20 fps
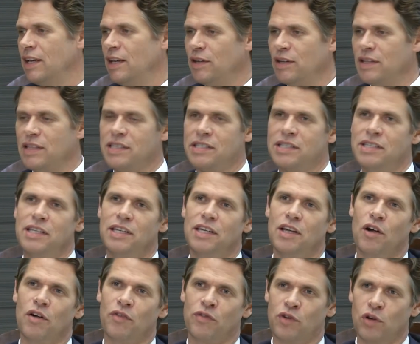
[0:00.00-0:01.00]
the
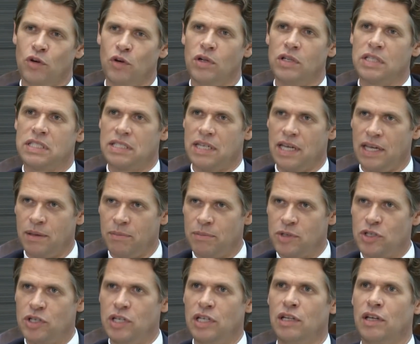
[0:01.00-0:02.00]
CEO of Google saying
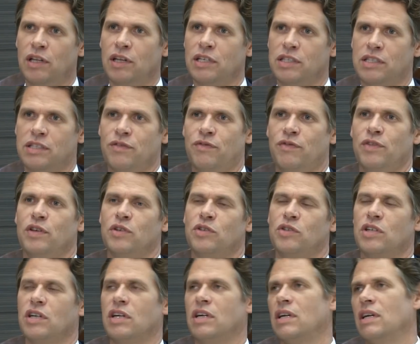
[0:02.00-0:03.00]
machine learning is the
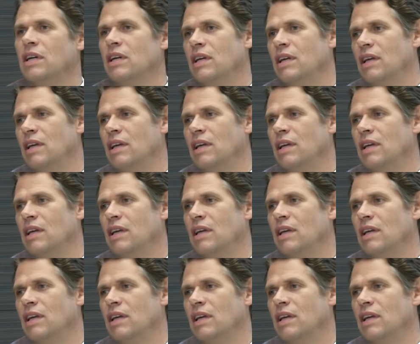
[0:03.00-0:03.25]
future.